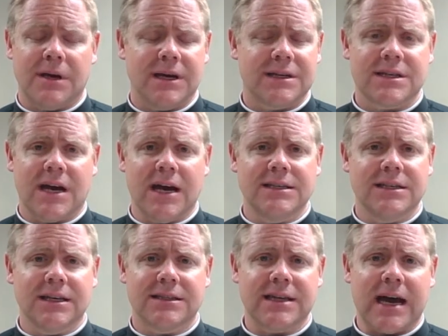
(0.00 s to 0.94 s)

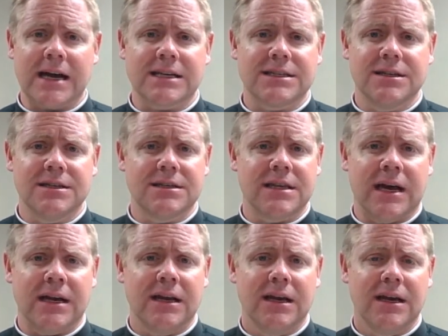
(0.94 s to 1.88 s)
excising taxes
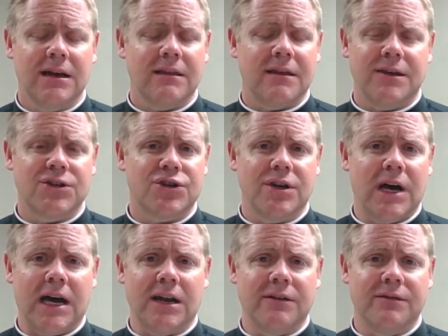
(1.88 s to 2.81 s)
that they should
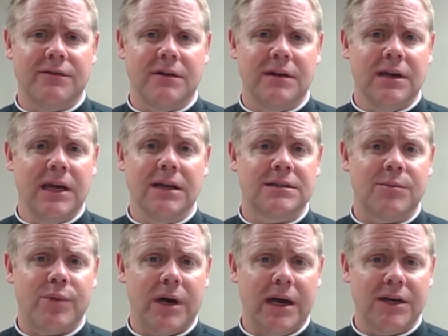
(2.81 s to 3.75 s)
not have needed to
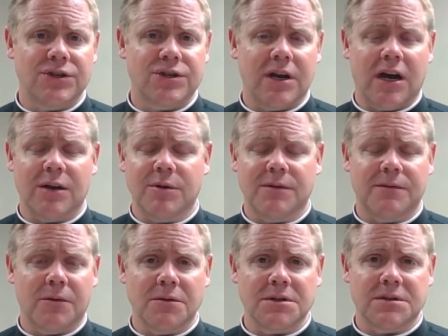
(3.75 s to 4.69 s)
pay, should not have been
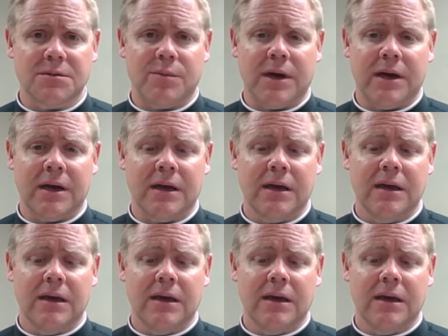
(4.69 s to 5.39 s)
forced to pay,